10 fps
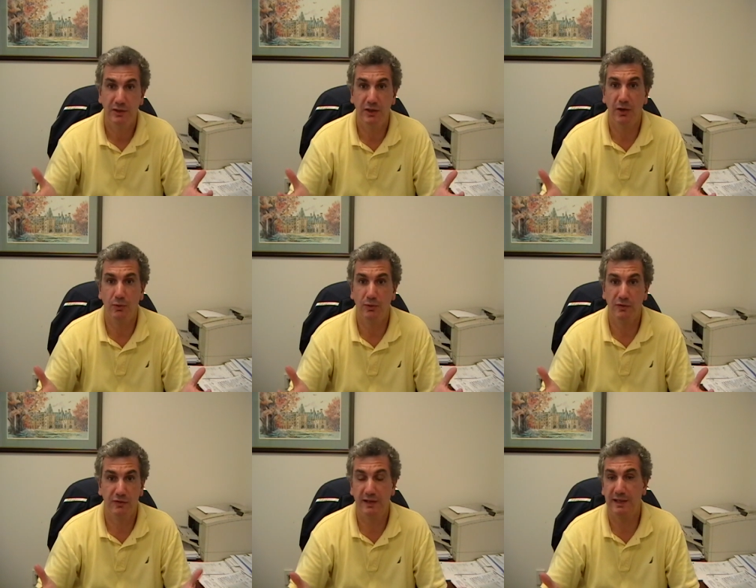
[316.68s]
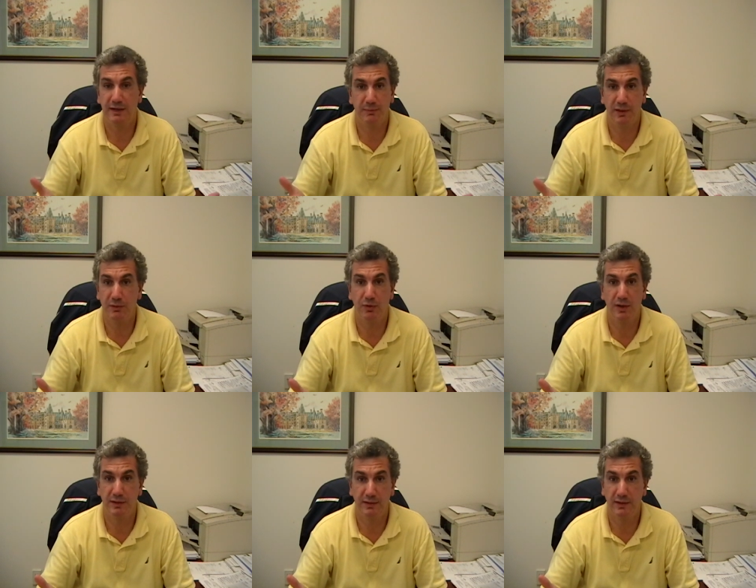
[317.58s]
you know, set that up later
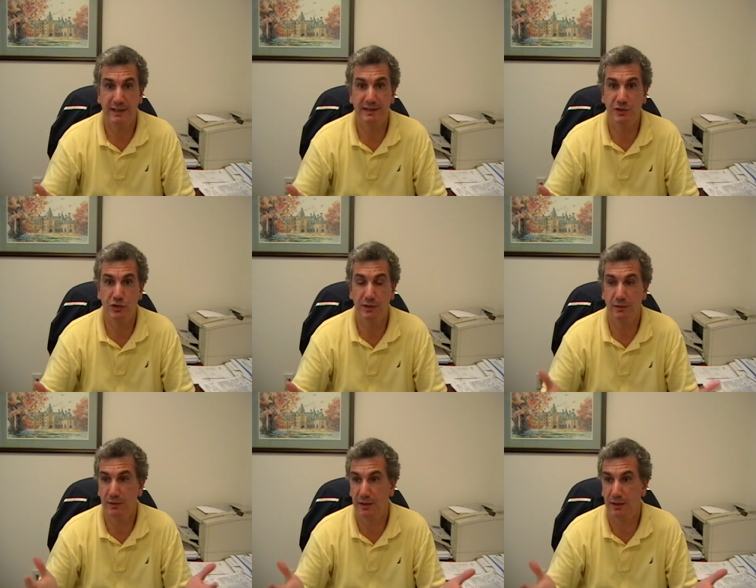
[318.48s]
on late this year.